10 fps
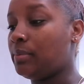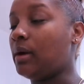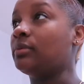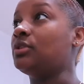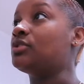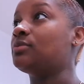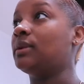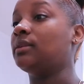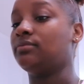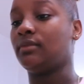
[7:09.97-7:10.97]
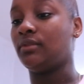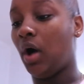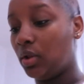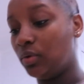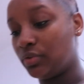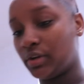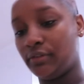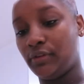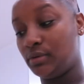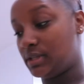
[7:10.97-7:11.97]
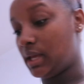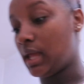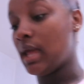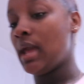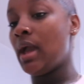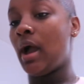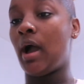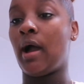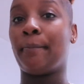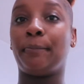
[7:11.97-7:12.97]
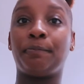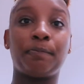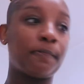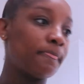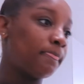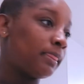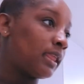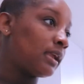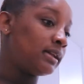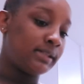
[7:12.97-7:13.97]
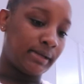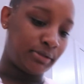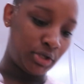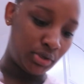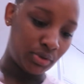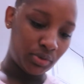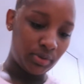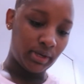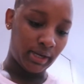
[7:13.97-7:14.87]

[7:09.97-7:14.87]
I probably just smell all over confusing. Um, time to go.